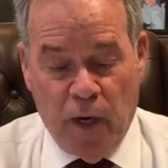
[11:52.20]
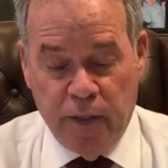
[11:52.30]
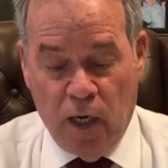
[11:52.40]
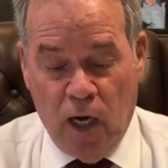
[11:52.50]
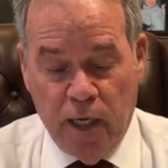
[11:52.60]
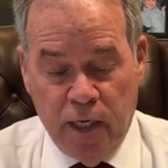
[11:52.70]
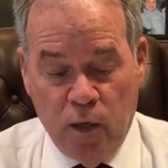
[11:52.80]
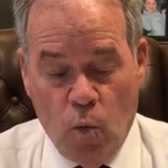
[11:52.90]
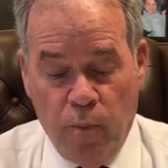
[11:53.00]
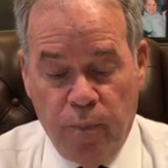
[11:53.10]
But
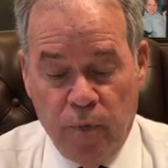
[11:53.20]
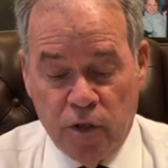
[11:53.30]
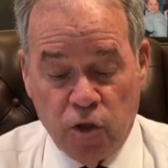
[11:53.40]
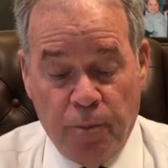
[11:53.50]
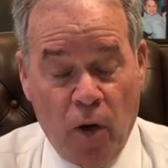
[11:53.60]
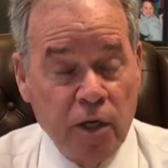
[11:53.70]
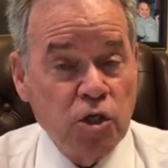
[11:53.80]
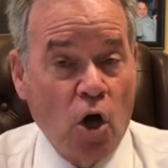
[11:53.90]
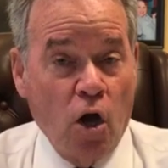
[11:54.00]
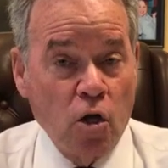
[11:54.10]
it would to
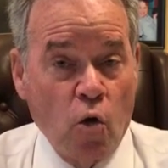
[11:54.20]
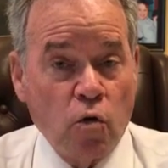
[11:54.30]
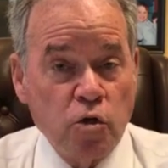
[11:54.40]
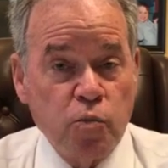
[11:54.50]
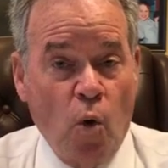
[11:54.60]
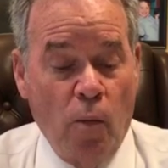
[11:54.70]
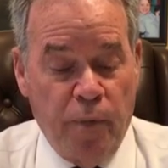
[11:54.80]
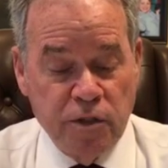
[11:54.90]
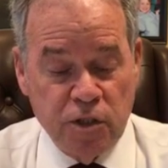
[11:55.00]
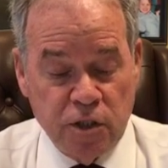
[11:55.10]
punish our local
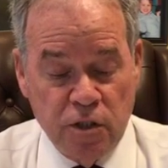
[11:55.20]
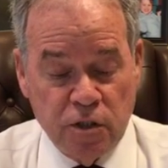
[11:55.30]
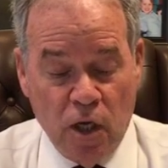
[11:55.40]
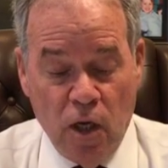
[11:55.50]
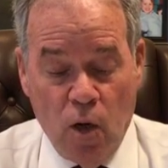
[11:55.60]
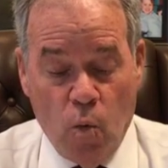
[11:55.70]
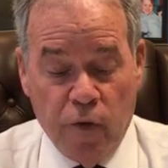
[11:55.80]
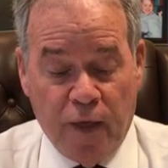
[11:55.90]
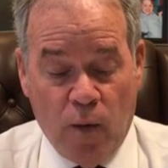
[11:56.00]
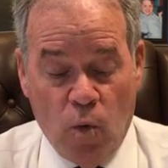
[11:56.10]
small businesses
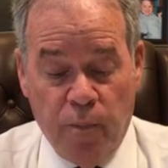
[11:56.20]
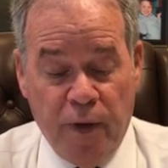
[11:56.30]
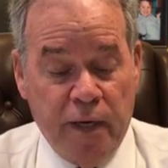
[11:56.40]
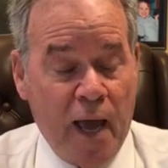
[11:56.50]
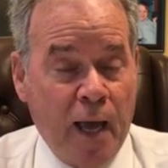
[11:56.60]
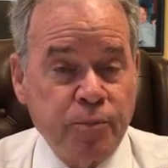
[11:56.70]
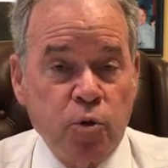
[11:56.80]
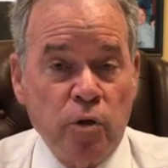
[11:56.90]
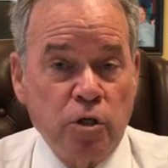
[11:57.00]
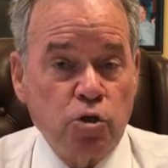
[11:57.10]
would be an
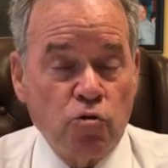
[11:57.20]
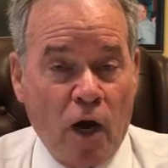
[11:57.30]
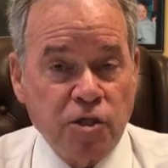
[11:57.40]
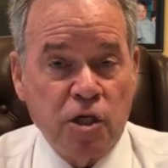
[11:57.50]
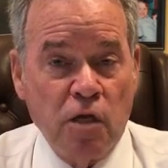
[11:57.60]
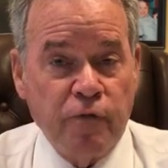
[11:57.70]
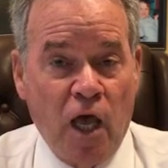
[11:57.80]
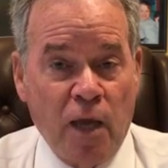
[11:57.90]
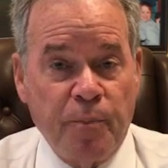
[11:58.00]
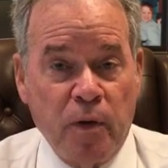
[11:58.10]
absolute atrocity
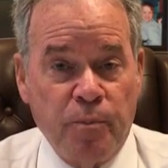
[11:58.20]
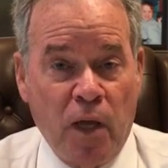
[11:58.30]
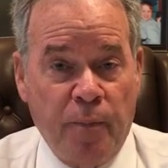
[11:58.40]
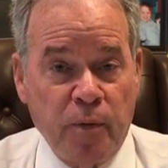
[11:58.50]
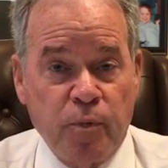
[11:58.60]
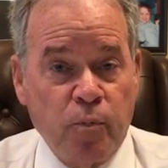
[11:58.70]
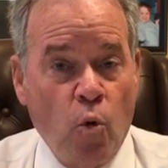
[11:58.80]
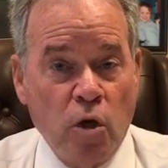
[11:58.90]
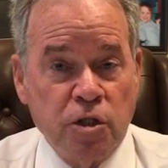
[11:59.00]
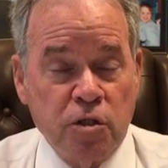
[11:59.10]
of epic
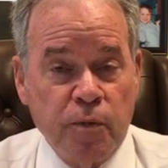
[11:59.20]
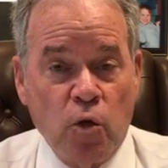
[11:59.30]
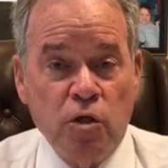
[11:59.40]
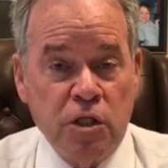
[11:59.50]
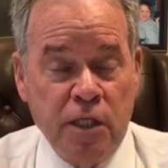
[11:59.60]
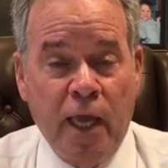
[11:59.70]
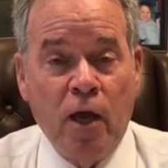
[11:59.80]
proportions, because